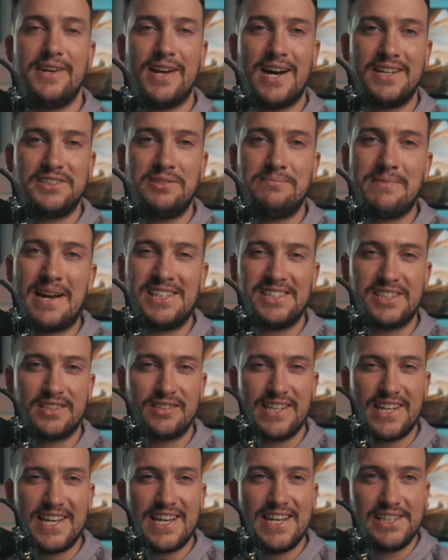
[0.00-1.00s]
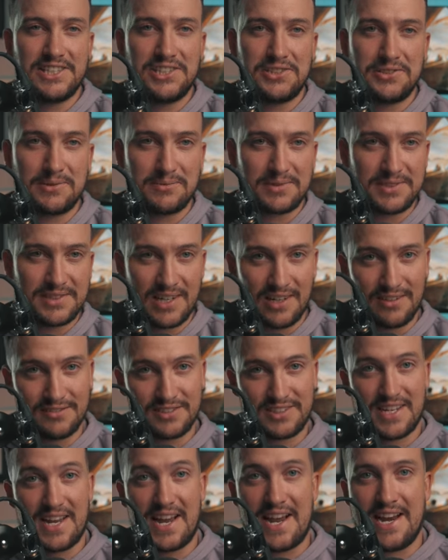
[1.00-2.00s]
not to magically issue
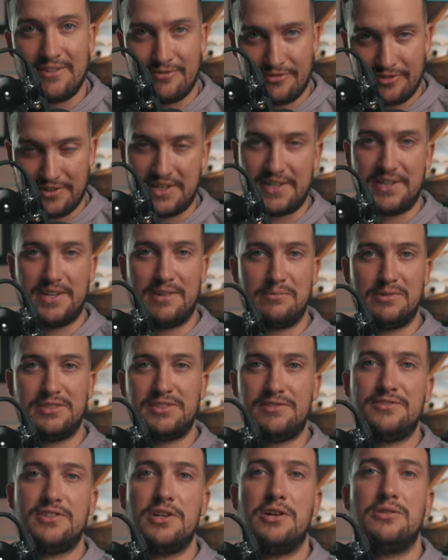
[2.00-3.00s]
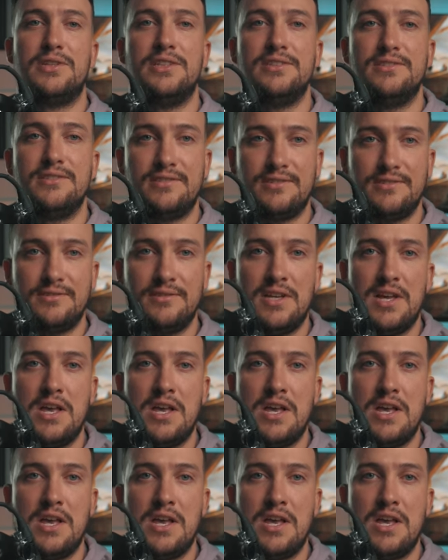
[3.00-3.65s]
themselves infinite numbers of tokens.